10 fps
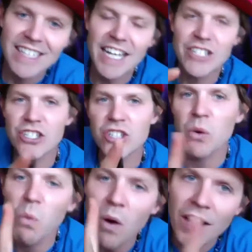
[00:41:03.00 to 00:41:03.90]
it's just the
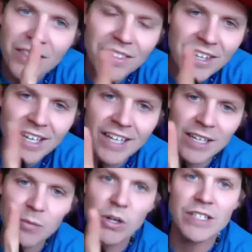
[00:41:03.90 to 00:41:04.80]
one thing.
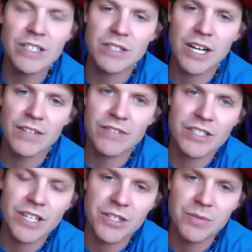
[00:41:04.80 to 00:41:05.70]
And what this kind of
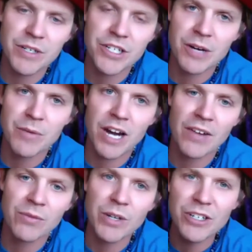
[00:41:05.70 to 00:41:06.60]
discussion me and Jeremy are
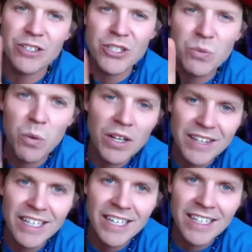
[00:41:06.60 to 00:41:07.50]
having, when you're just one
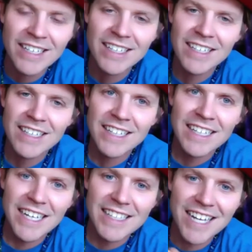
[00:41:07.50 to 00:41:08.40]
thing,
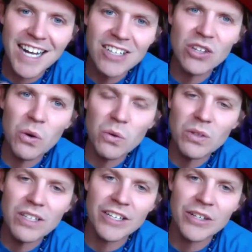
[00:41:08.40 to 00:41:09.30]
it's kind of
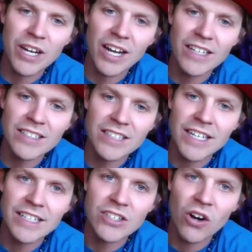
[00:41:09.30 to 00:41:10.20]
lonely, you guys.
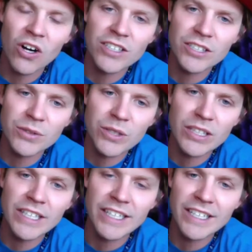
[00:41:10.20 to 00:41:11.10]
Like, it's hard to
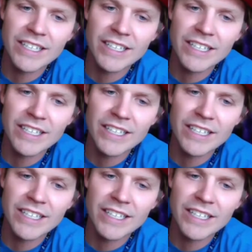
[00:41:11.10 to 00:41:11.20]
really